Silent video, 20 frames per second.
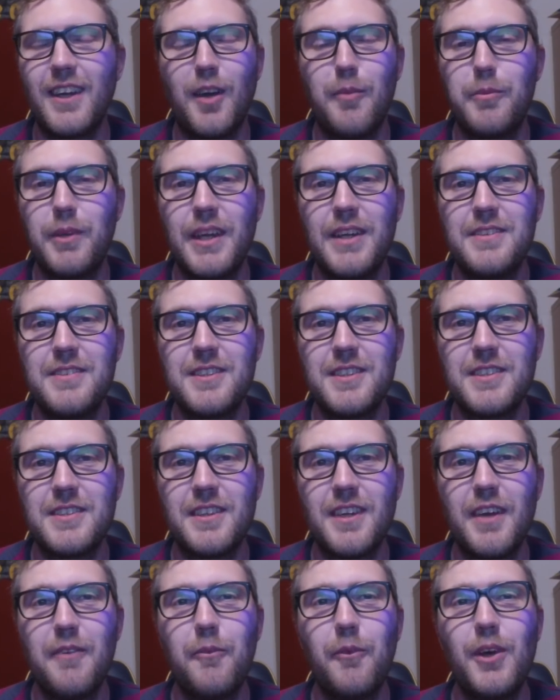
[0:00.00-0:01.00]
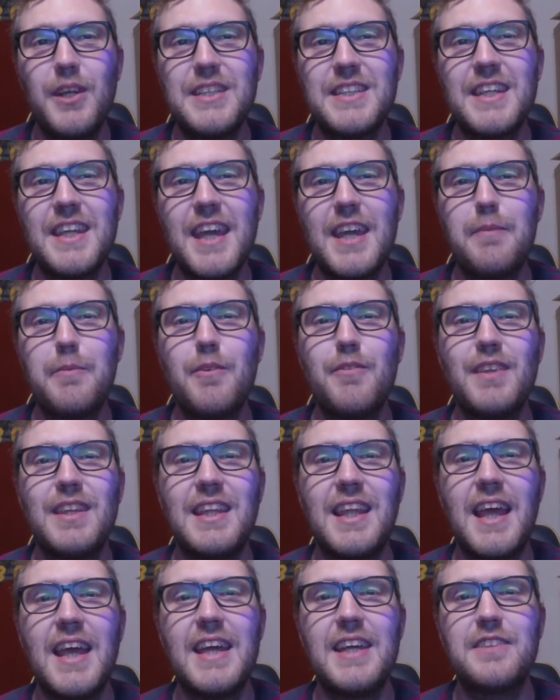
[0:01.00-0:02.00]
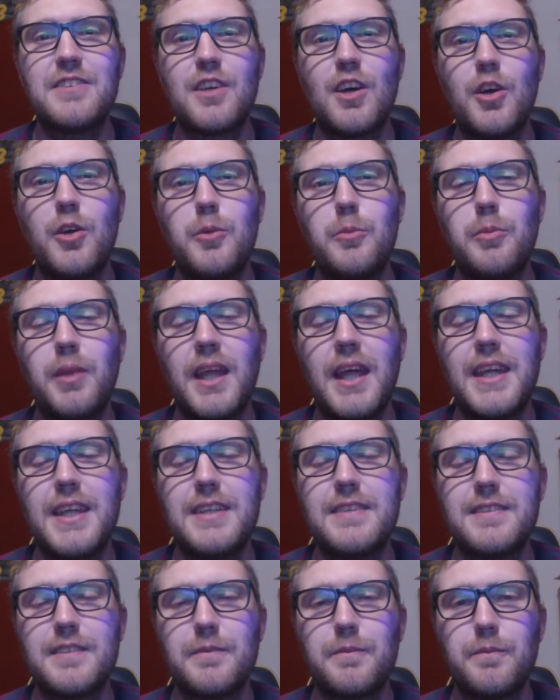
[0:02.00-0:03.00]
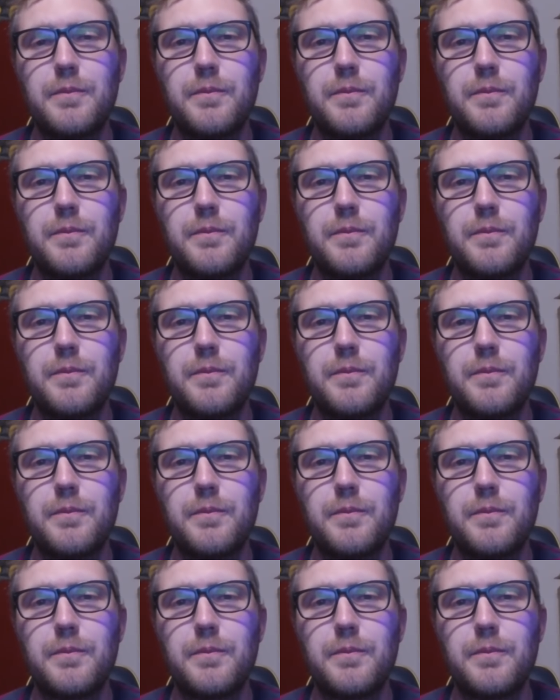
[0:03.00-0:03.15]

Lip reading: Can't pronounce things tonight. What is the name of Leia's home planet?